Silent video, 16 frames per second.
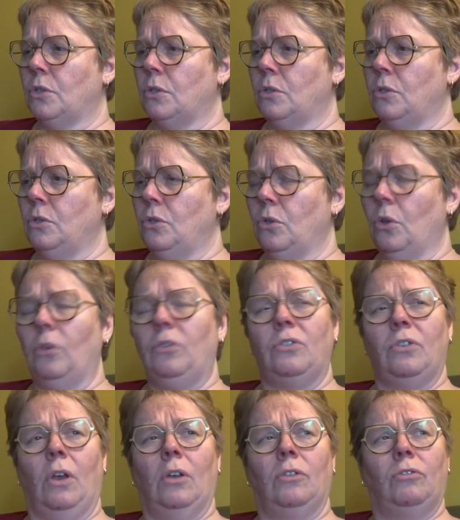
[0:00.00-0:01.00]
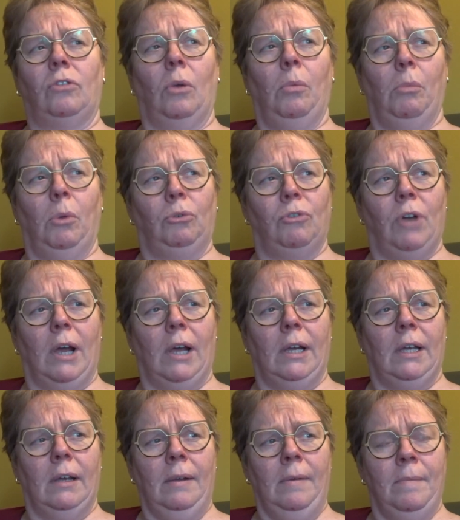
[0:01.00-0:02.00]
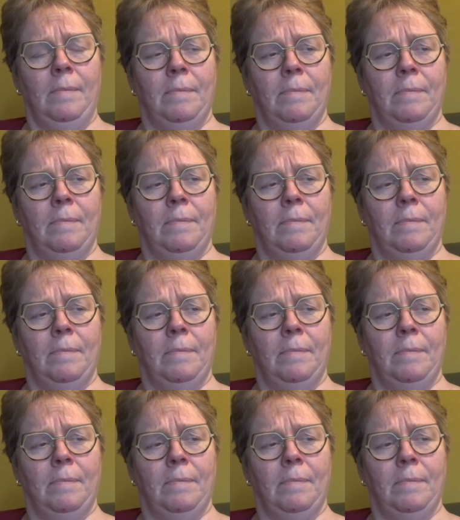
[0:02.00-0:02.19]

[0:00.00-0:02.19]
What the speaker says: Not a tumble dryer.